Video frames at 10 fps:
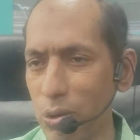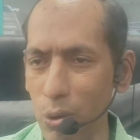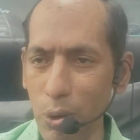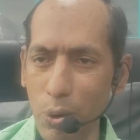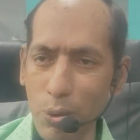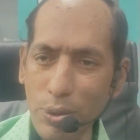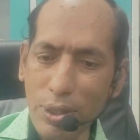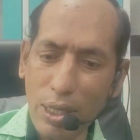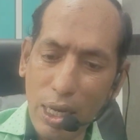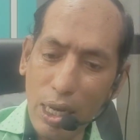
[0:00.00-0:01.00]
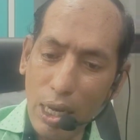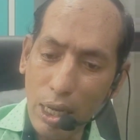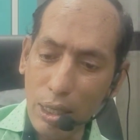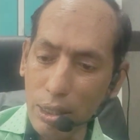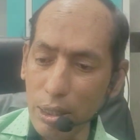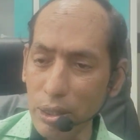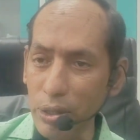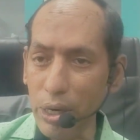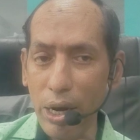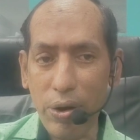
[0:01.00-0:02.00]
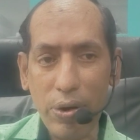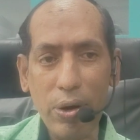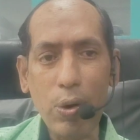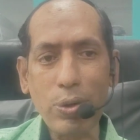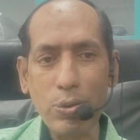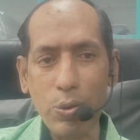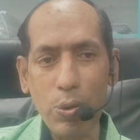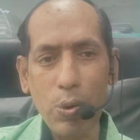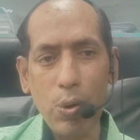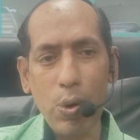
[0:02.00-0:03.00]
No use. 300 or so.